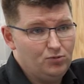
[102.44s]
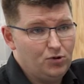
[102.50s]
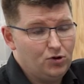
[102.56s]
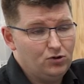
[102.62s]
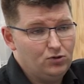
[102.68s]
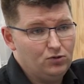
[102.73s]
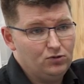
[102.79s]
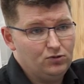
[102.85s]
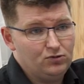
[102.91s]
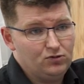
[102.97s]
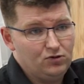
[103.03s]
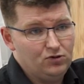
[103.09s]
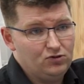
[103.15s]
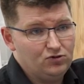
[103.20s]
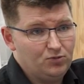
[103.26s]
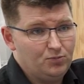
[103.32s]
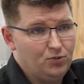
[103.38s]
model,
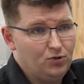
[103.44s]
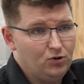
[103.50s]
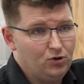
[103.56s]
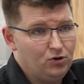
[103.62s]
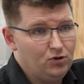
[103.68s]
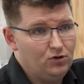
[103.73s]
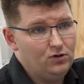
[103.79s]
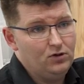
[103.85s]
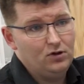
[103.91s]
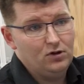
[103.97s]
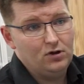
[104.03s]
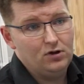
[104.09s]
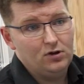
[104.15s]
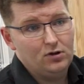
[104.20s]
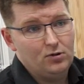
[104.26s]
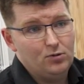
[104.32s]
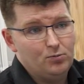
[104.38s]
2 support,
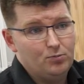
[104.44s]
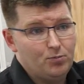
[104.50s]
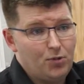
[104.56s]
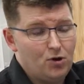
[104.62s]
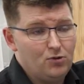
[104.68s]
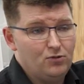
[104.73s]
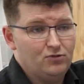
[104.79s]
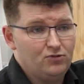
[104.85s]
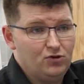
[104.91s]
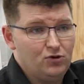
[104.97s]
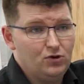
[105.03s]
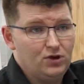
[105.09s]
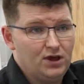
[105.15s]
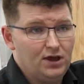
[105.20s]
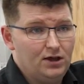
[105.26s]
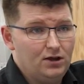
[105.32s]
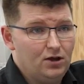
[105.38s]
both 2
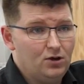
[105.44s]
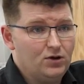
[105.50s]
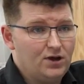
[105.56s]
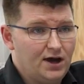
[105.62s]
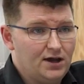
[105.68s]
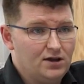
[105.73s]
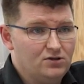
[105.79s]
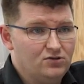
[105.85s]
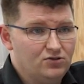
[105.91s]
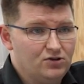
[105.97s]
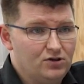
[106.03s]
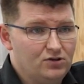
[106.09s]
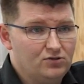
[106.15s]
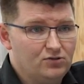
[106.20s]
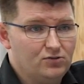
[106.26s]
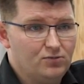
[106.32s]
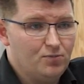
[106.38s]
kilo
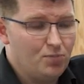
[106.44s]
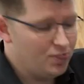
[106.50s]
canisters.